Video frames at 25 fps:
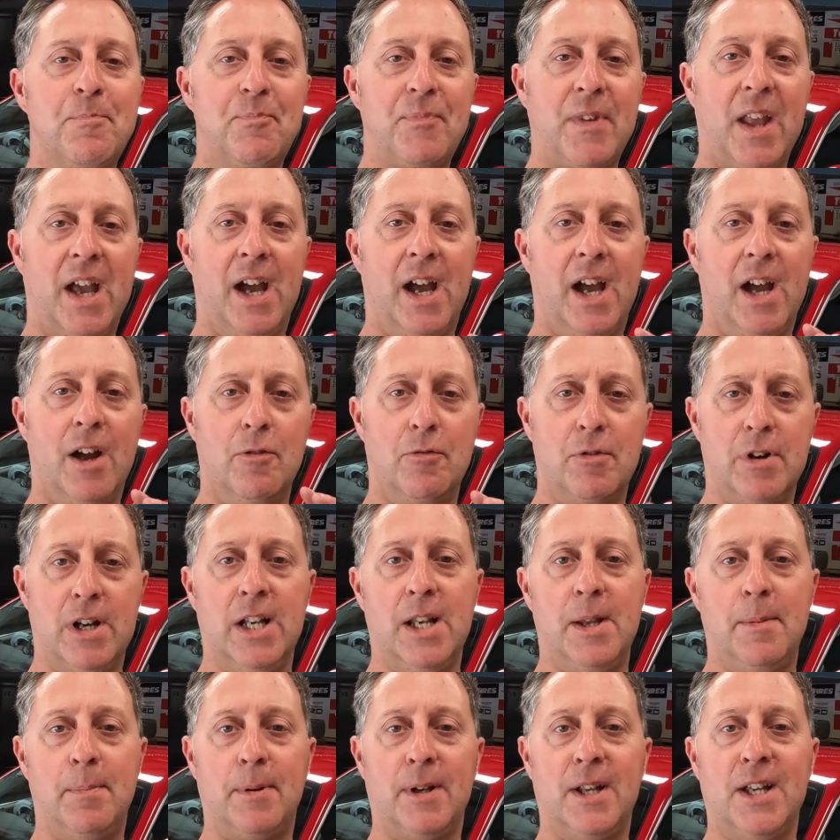
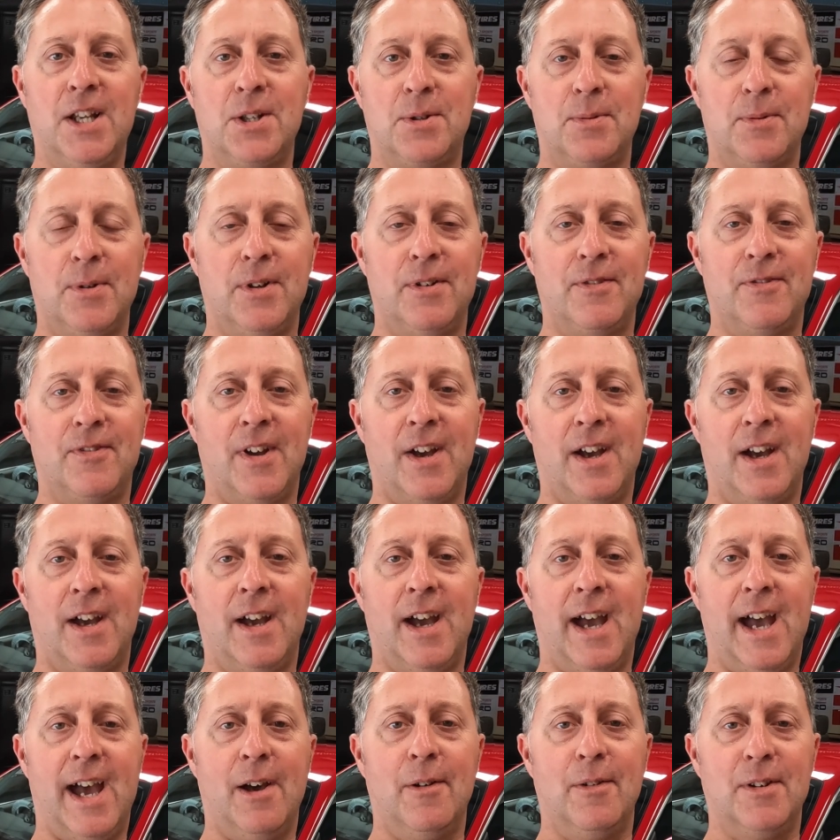Really pleased with
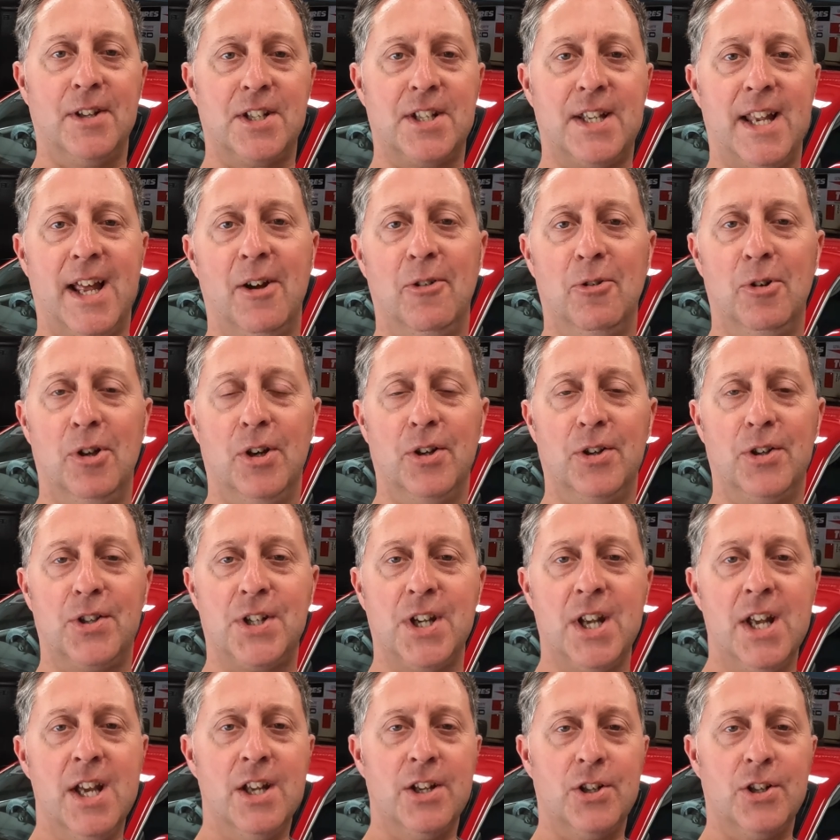how this now looks.